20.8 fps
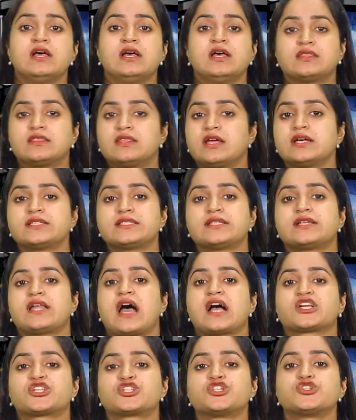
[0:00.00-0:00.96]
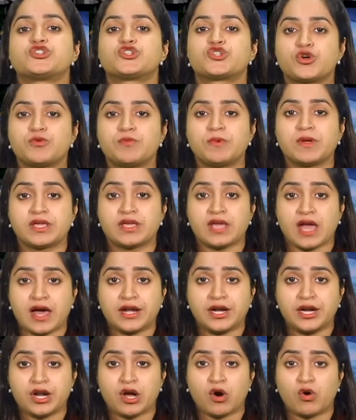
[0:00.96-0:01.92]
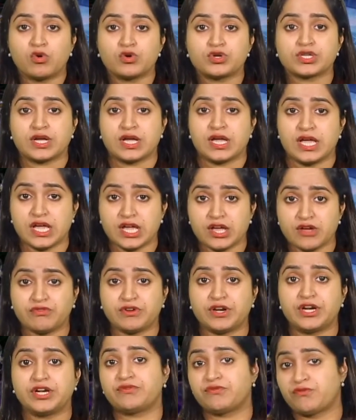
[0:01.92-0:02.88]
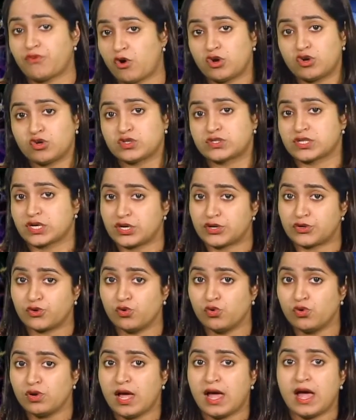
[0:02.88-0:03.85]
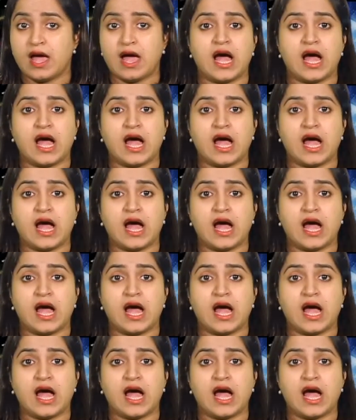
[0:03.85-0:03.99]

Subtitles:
Thus, an action should be carried out if it follows a rule